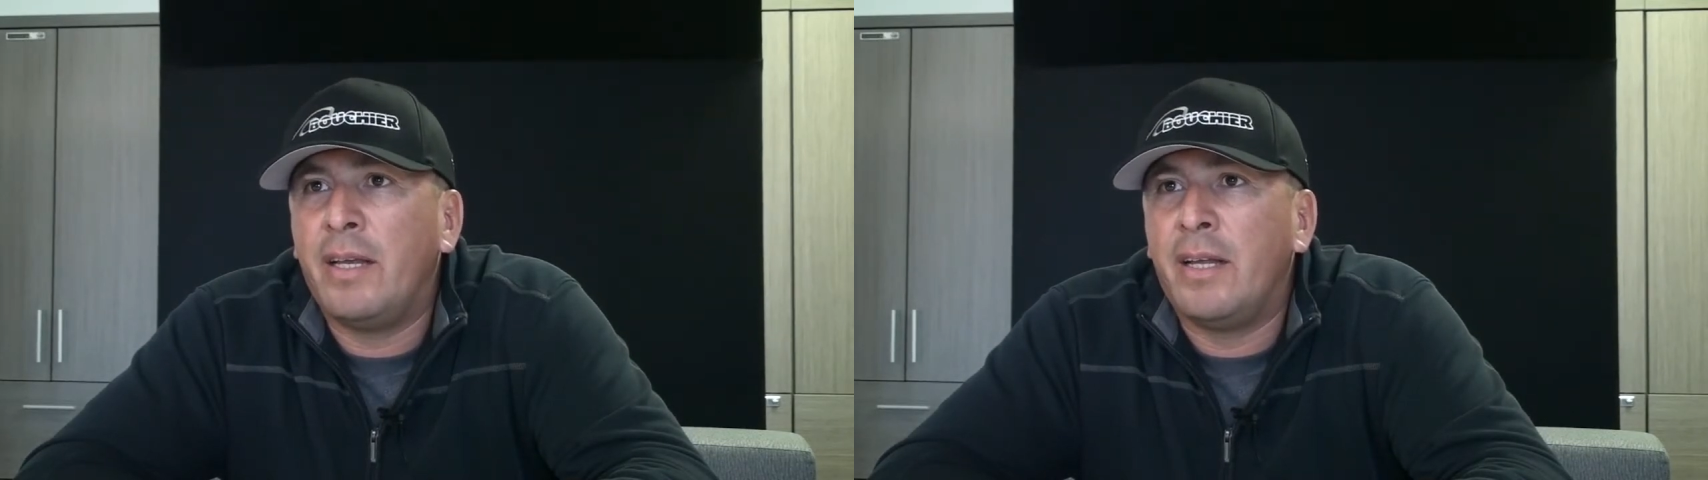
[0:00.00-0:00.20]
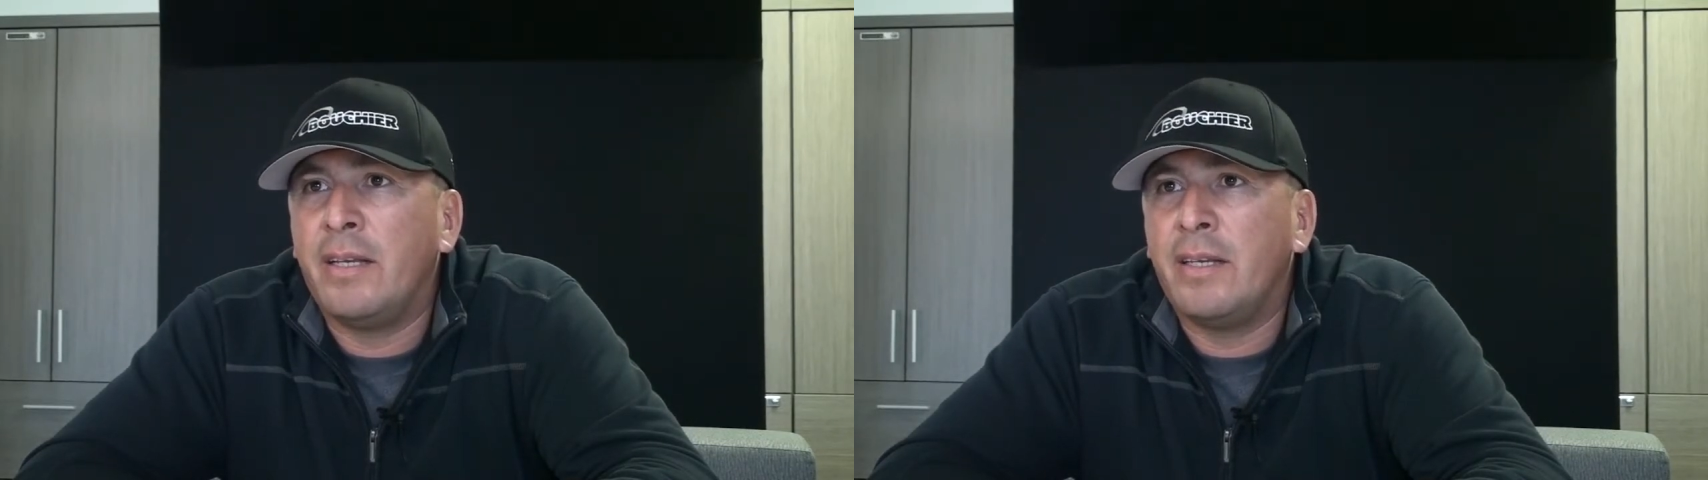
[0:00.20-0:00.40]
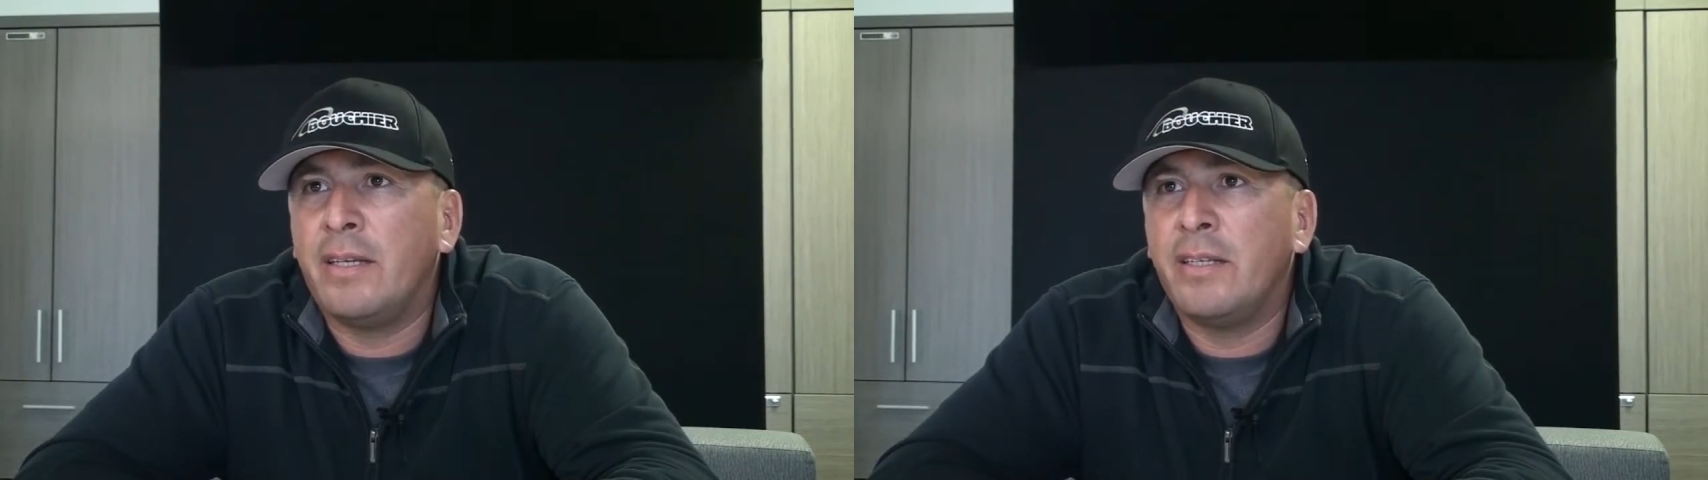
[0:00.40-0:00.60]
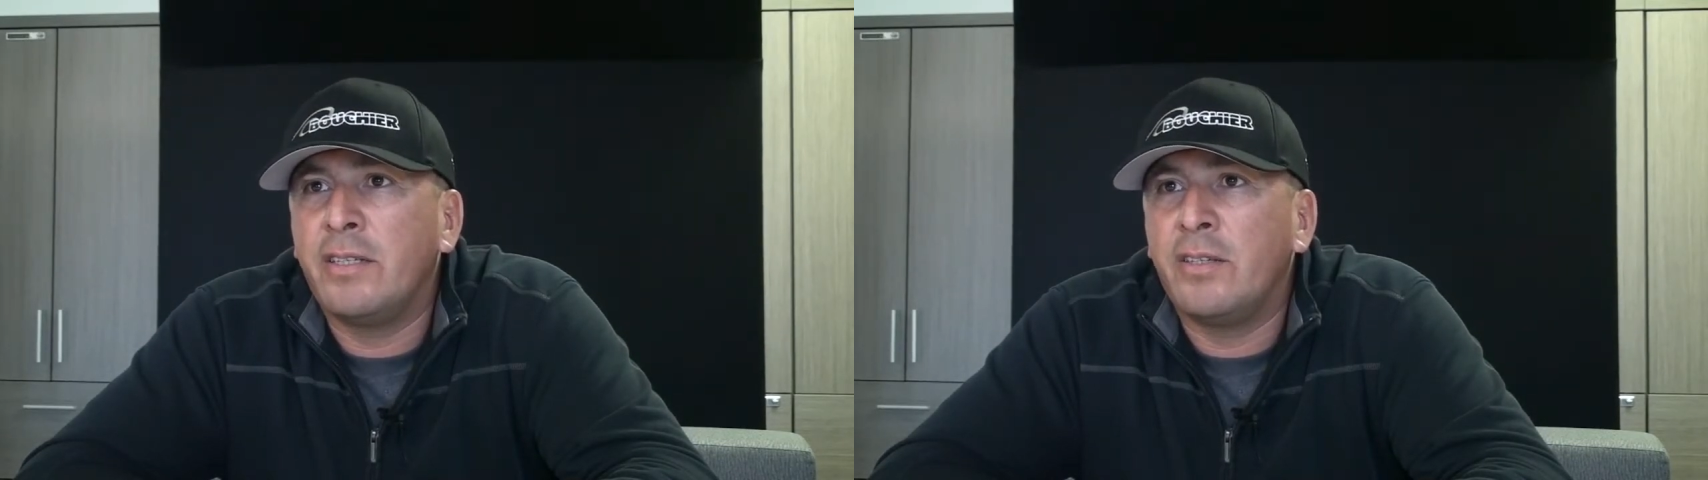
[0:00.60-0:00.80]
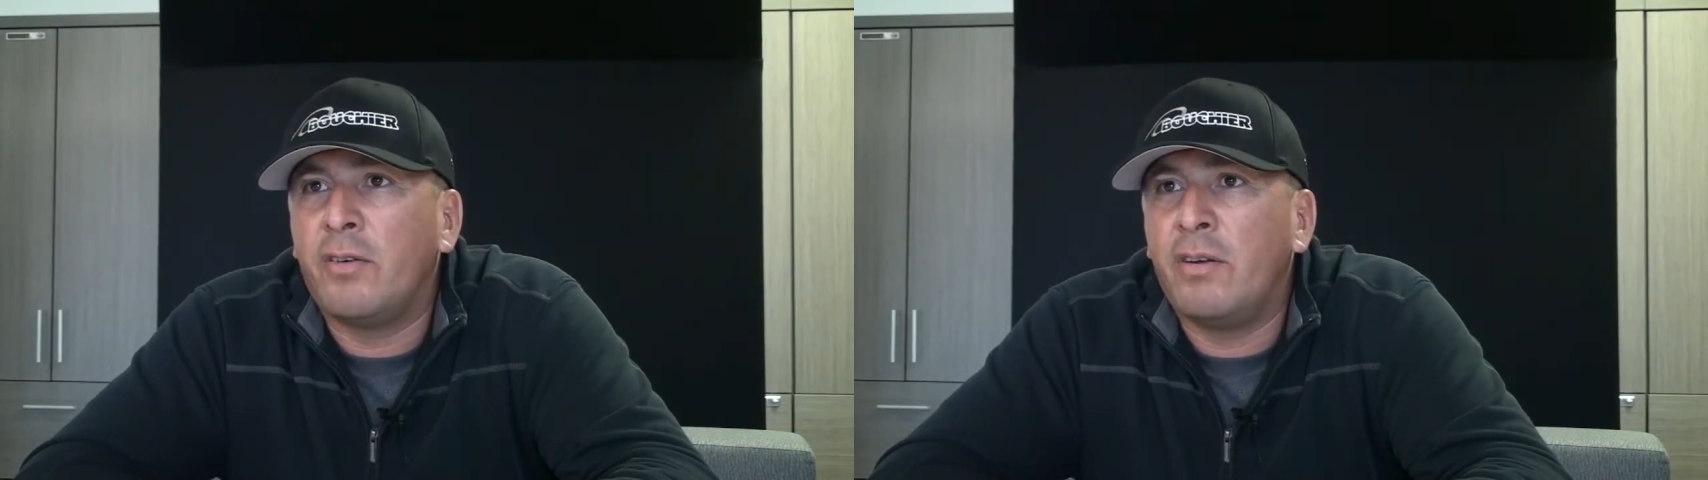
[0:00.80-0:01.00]
and
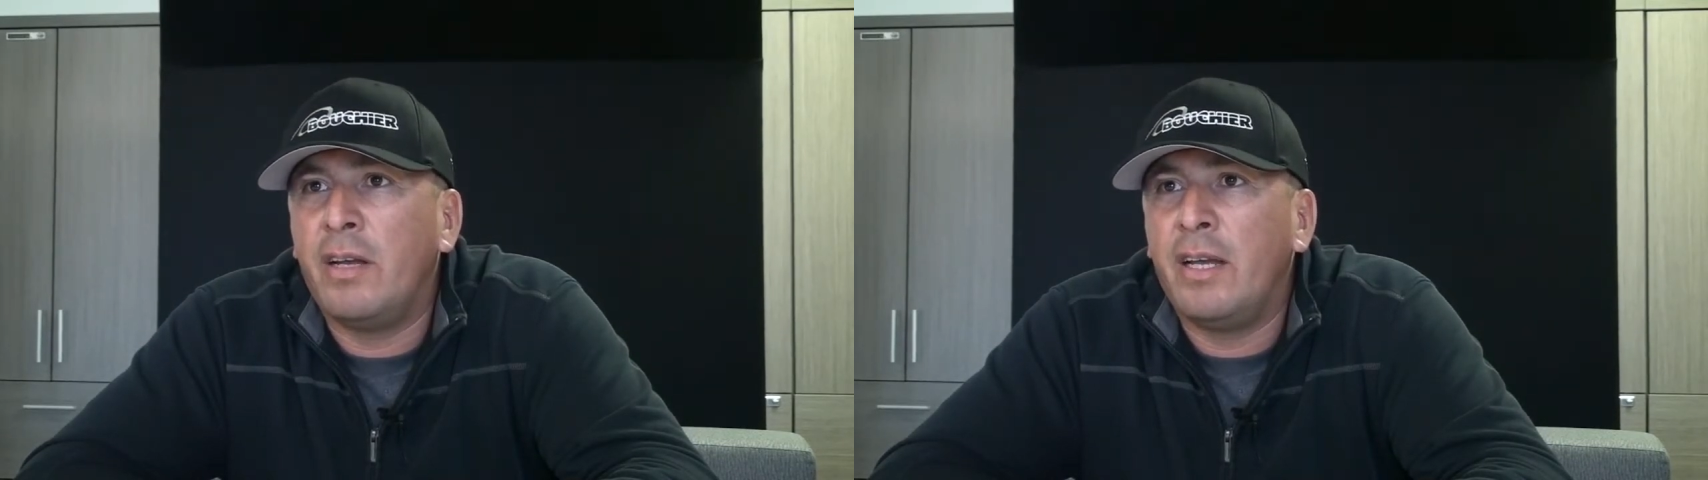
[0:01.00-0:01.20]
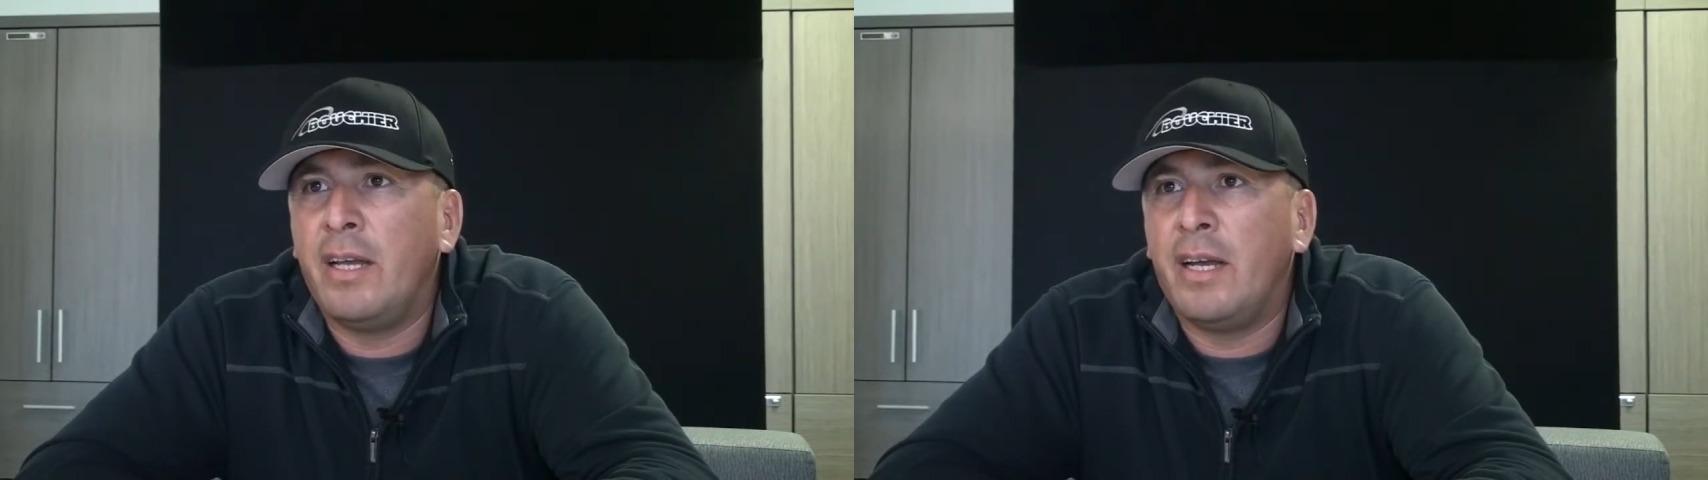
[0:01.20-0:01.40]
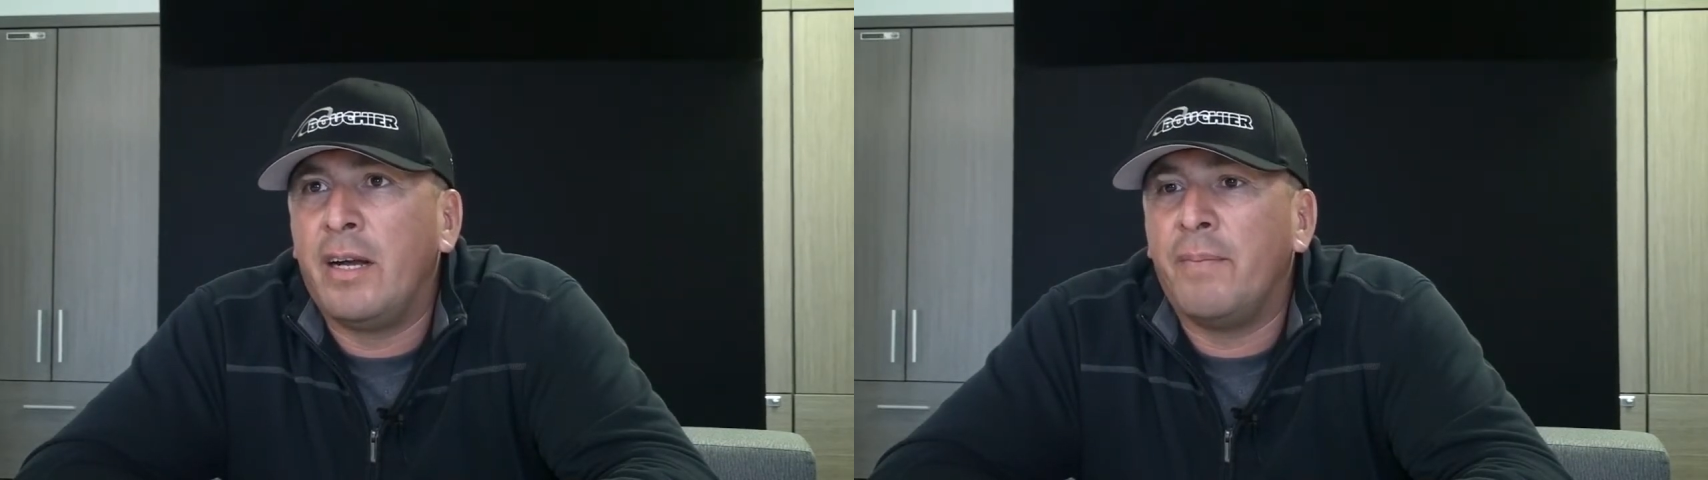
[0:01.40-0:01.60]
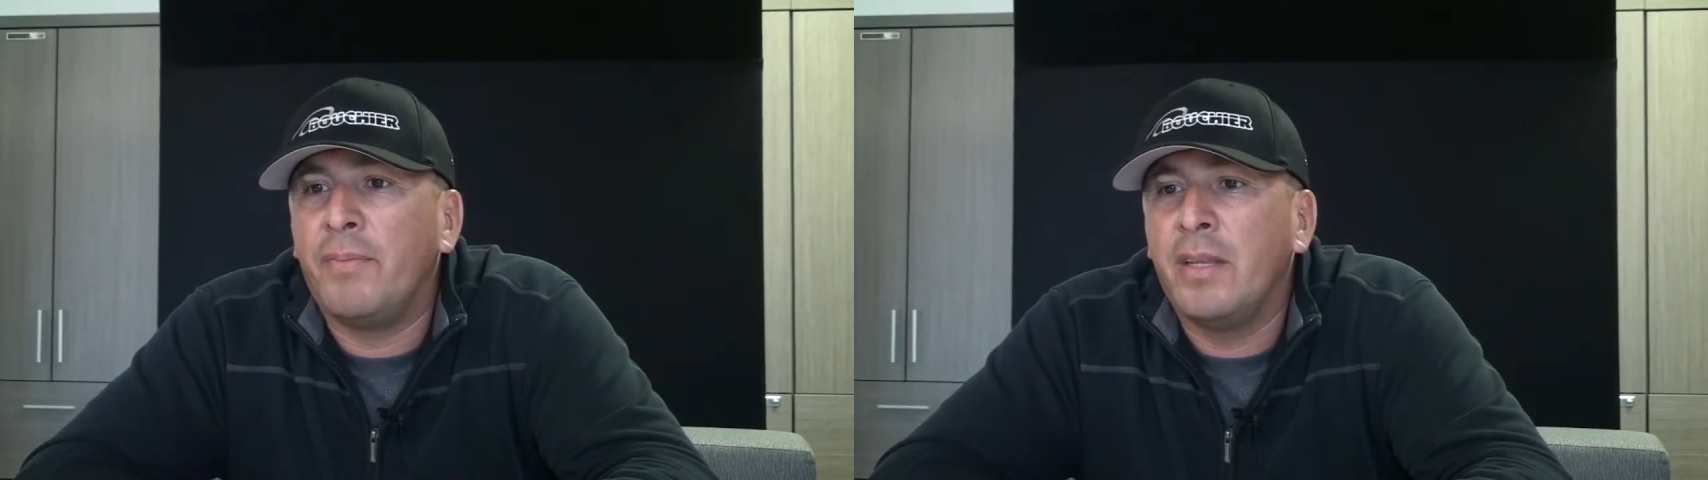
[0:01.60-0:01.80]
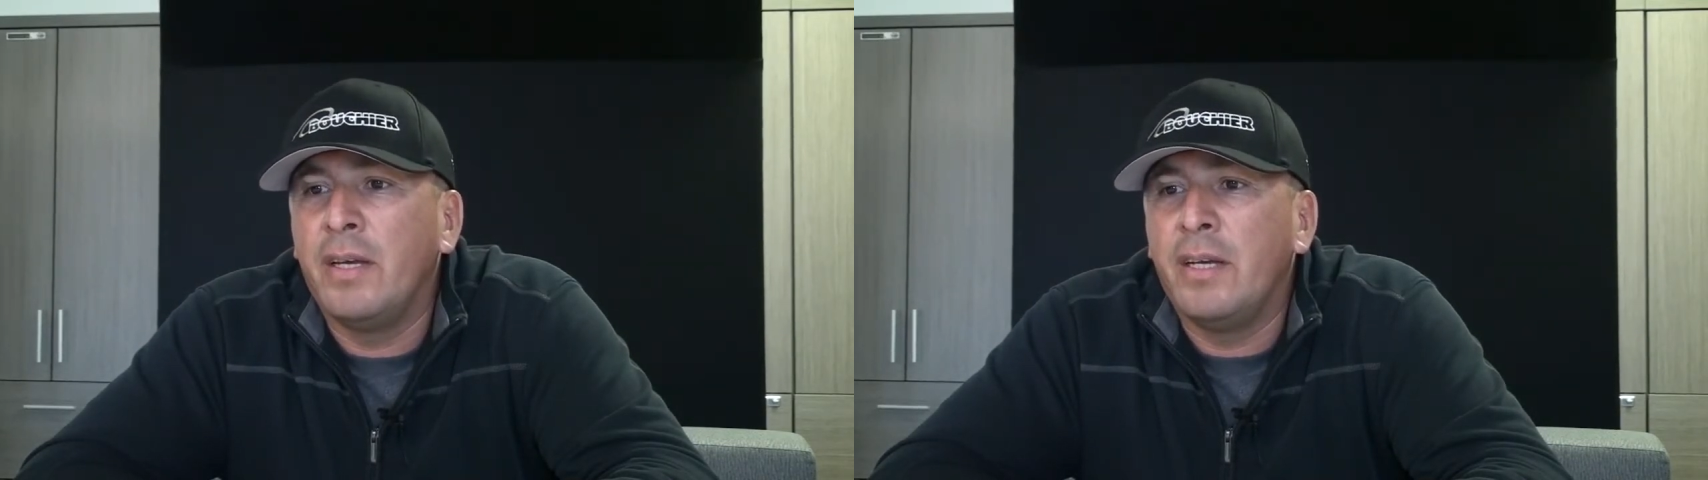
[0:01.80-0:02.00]
certainly um,